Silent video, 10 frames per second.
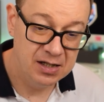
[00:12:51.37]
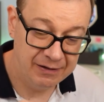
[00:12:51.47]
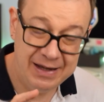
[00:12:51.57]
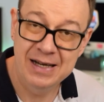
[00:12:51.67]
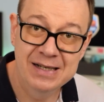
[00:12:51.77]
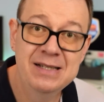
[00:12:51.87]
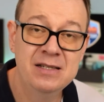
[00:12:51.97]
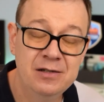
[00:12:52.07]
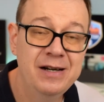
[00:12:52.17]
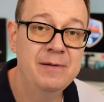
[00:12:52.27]
Again, this
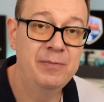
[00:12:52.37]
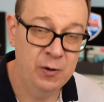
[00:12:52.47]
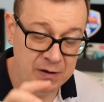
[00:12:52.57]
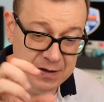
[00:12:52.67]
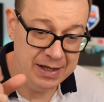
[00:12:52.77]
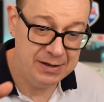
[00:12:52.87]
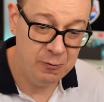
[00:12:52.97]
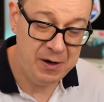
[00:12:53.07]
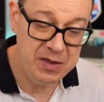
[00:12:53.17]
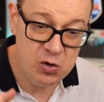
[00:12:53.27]
is really important that
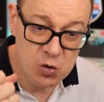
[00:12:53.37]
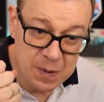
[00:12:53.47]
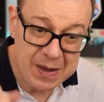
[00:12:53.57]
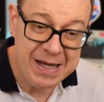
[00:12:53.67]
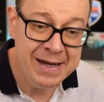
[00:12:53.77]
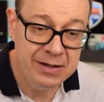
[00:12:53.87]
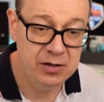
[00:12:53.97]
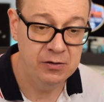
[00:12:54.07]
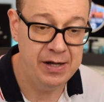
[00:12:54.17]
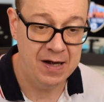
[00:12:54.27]
we do need
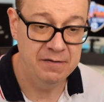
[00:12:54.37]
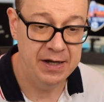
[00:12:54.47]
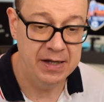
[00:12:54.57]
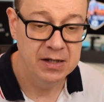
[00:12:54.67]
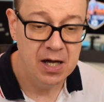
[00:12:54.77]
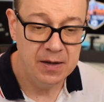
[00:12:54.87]
to have that.